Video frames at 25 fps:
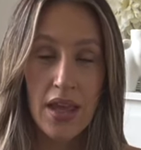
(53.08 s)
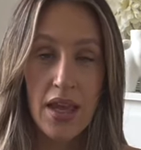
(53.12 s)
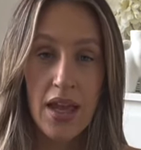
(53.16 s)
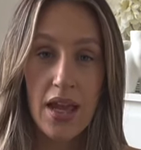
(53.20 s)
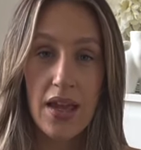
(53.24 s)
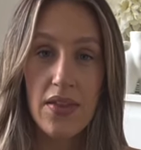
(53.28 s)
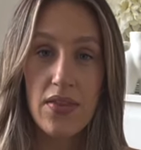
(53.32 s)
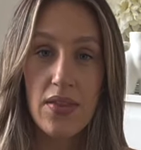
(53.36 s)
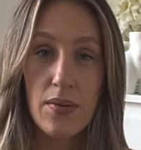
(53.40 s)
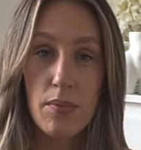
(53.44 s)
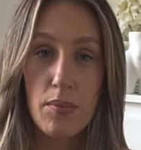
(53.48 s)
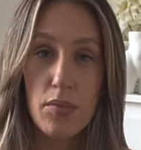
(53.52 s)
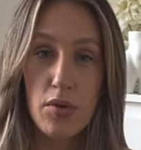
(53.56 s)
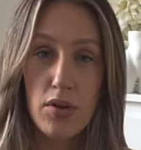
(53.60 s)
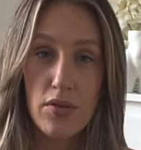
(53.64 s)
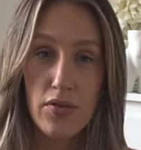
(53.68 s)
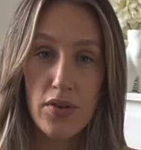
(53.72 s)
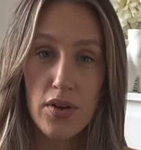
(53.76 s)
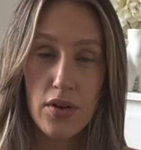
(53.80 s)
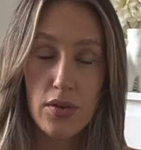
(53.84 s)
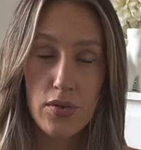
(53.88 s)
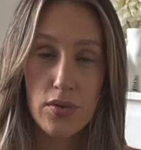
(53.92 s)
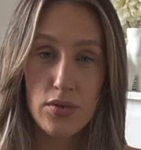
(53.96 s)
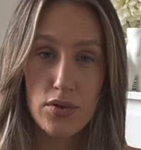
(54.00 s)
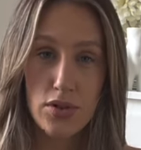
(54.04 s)
And then
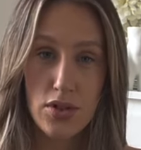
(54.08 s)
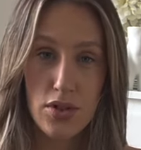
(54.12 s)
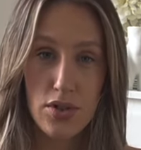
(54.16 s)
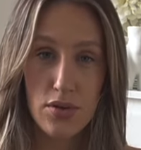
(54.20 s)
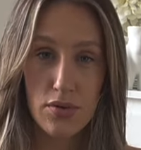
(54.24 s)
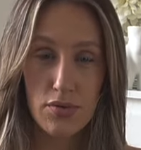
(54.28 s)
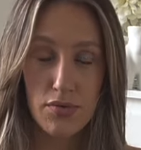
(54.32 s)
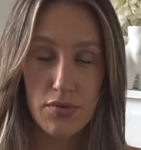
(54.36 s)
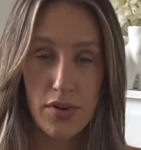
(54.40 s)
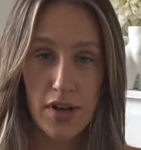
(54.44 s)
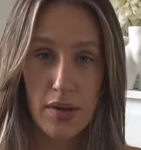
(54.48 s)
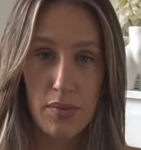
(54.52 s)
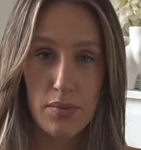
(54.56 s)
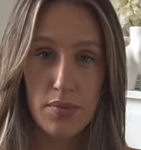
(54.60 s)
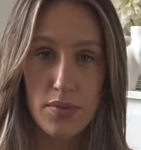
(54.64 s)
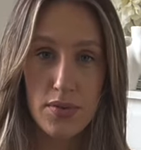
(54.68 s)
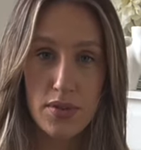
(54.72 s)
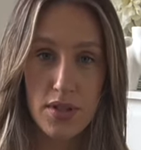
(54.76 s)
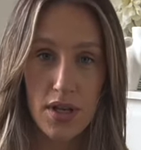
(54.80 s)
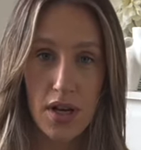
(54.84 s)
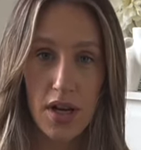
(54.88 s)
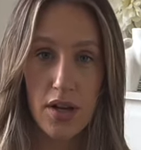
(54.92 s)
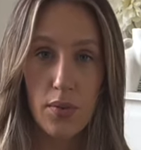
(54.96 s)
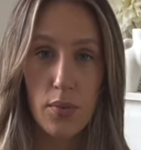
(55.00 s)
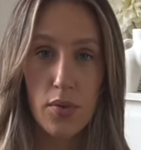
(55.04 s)
moving on to your ribs,
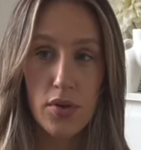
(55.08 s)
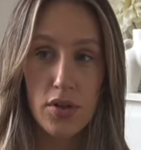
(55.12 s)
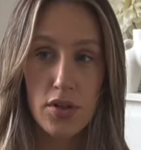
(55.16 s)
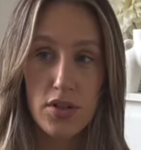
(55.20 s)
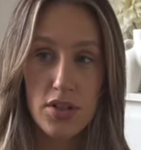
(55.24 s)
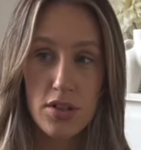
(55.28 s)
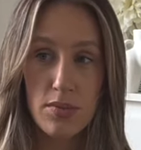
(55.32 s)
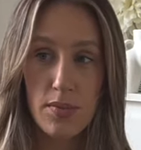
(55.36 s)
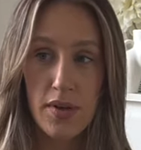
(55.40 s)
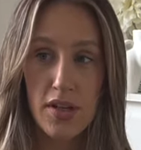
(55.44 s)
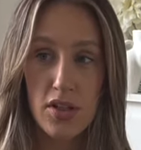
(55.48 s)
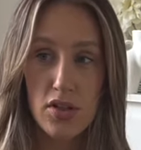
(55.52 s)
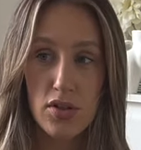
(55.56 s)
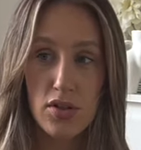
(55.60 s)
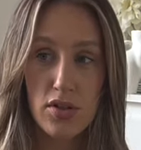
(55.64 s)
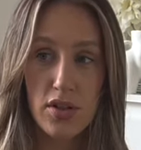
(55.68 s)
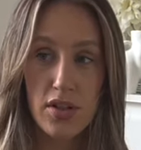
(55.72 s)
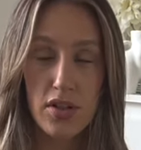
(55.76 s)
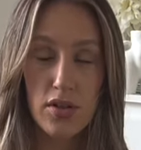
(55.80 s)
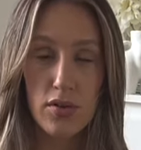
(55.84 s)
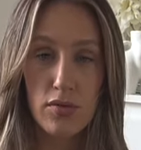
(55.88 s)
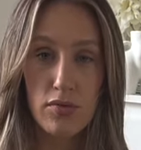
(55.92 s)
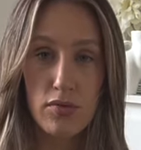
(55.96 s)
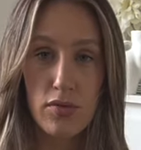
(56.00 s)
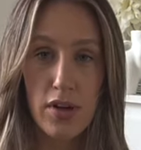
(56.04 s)
I want you to make sure that
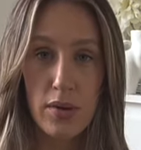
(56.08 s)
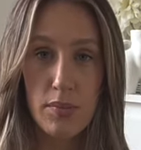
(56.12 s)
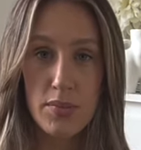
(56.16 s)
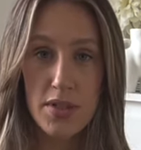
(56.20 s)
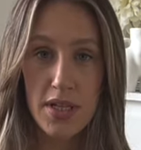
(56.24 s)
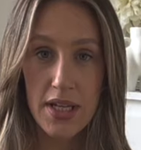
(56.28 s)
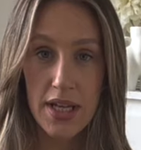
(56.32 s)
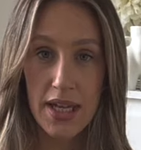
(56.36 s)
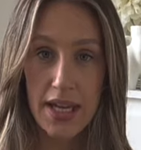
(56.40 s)
your ribs are